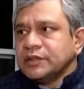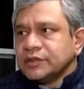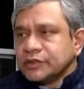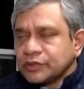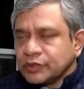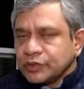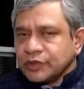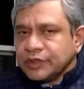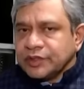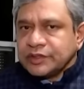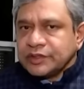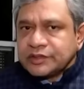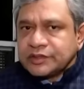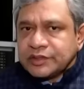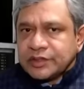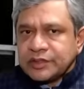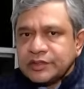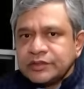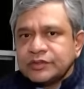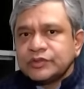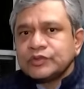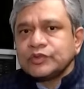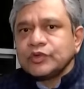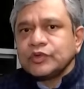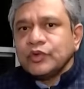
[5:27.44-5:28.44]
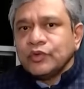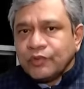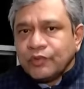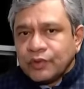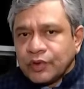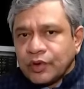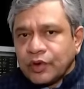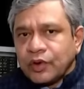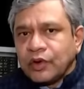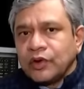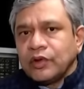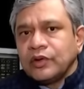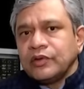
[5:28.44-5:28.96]
So in a sense,
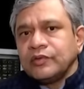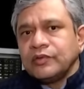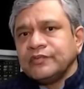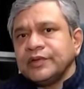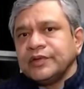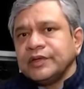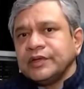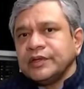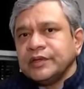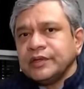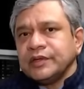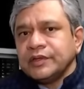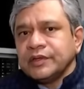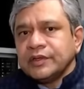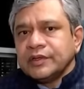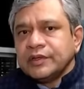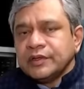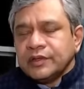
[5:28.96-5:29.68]
overall, we